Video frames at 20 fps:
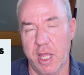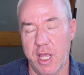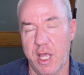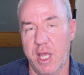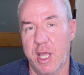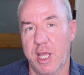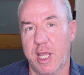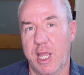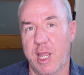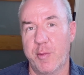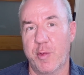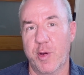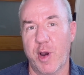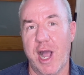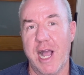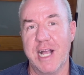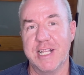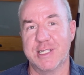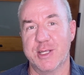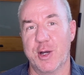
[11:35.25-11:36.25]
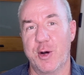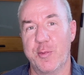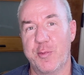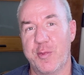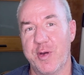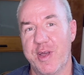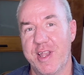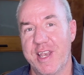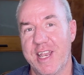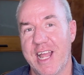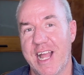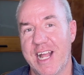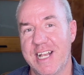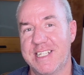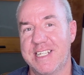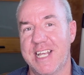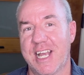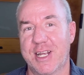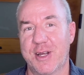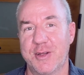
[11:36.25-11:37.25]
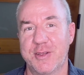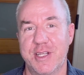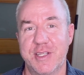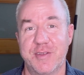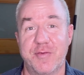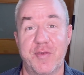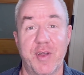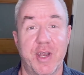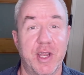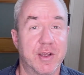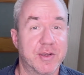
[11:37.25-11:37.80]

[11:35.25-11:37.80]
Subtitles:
keep your eyes open and check out these videos.